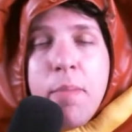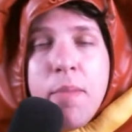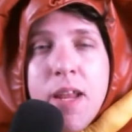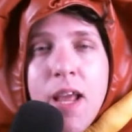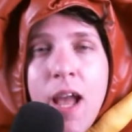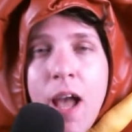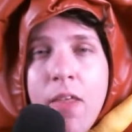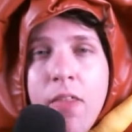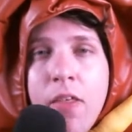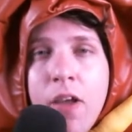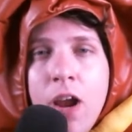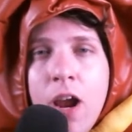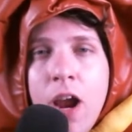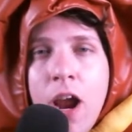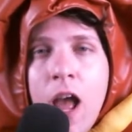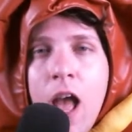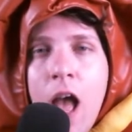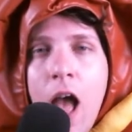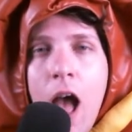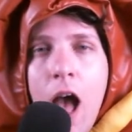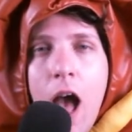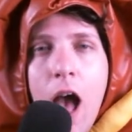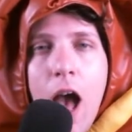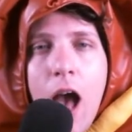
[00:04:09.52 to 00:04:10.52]
together,
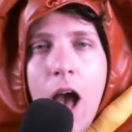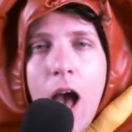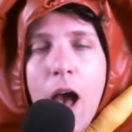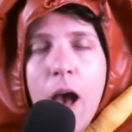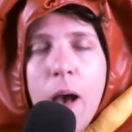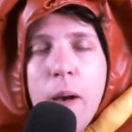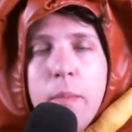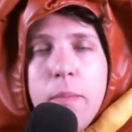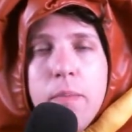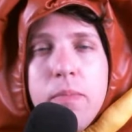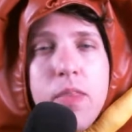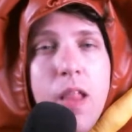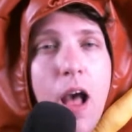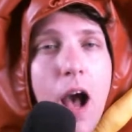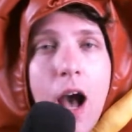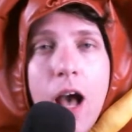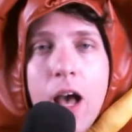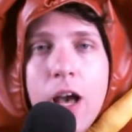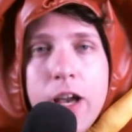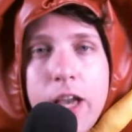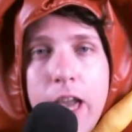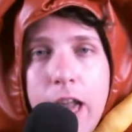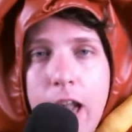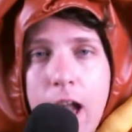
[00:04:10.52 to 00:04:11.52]
not
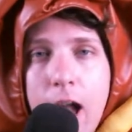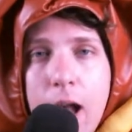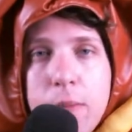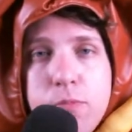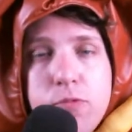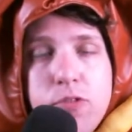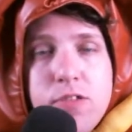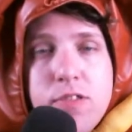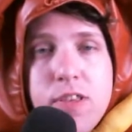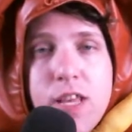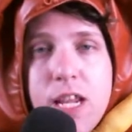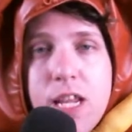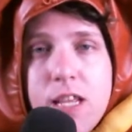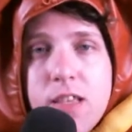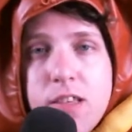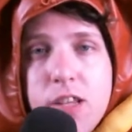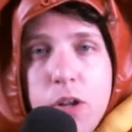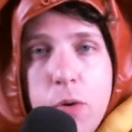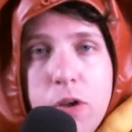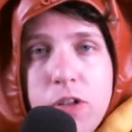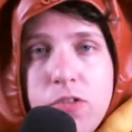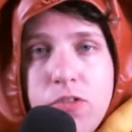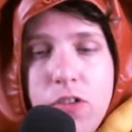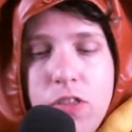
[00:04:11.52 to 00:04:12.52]
hooking up, just getting to
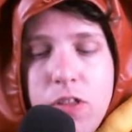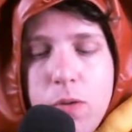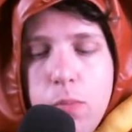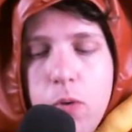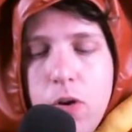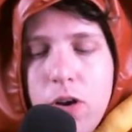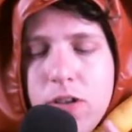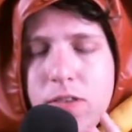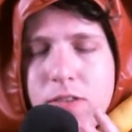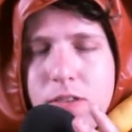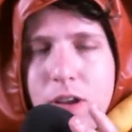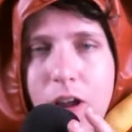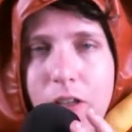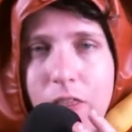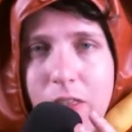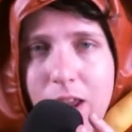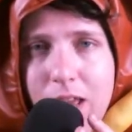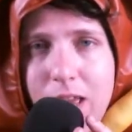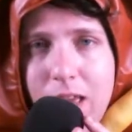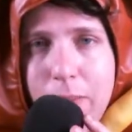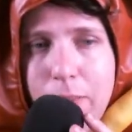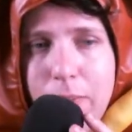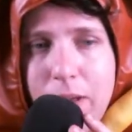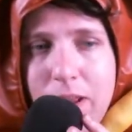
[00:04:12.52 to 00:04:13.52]
know each other more. Sorry that I
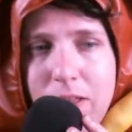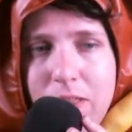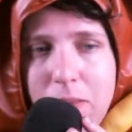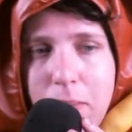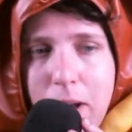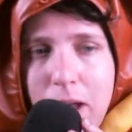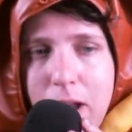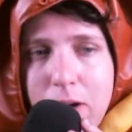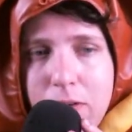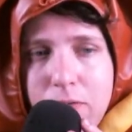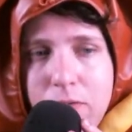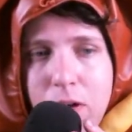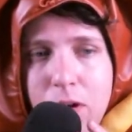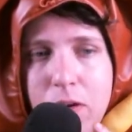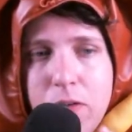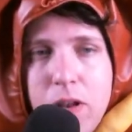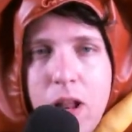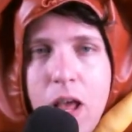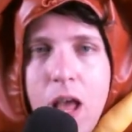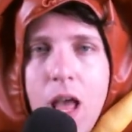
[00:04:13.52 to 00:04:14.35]
keep hitting the microphone.